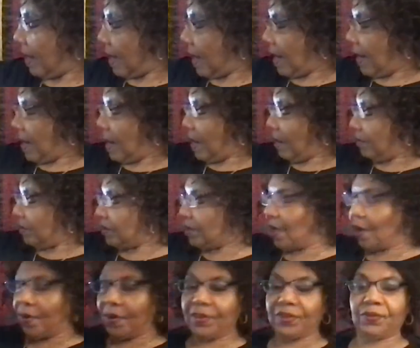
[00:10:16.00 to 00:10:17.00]
I was
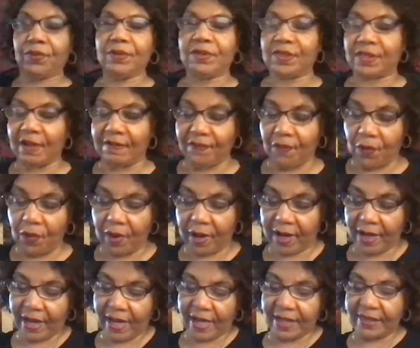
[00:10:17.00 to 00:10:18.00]
going through stuff,
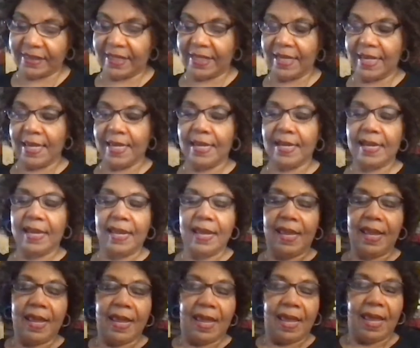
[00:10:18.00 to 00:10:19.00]
organizing it,
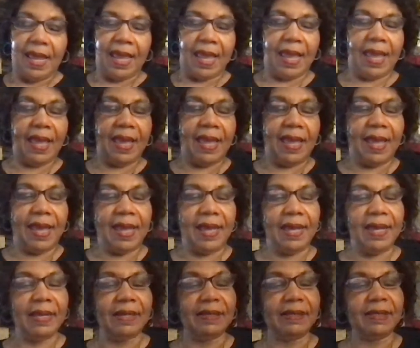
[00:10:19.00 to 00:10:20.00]

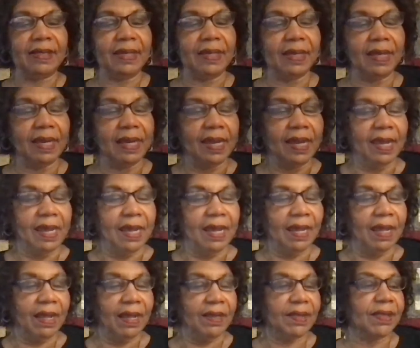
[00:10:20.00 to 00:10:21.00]
and
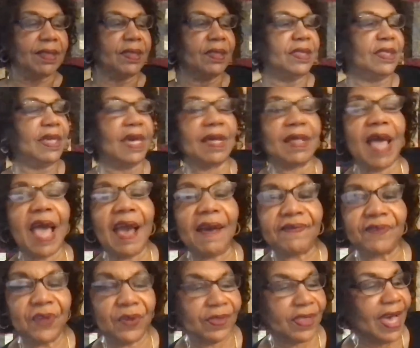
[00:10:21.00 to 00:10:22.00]

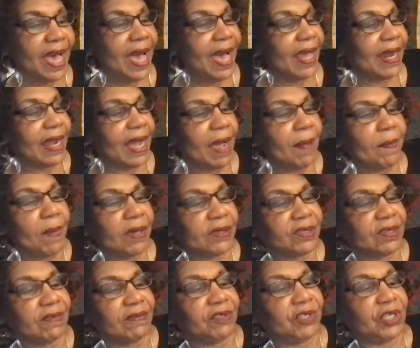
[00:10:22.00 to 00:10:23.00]
after that, I
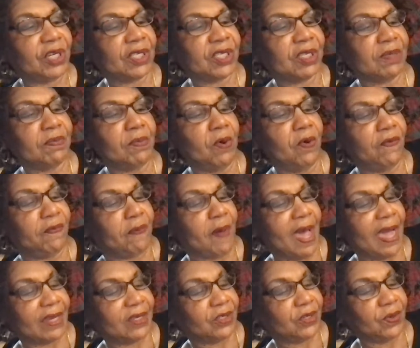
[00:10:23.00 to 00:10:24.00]
must have just moved
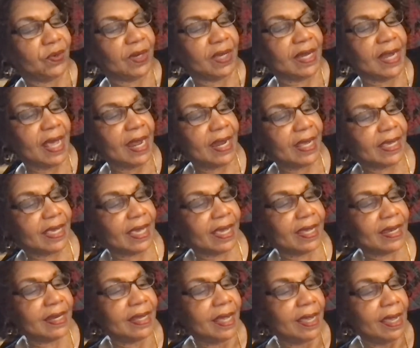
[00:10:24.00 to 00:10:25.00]
back to
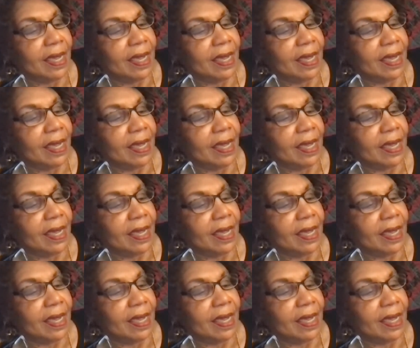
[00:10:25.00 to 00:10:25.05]
Connecticut,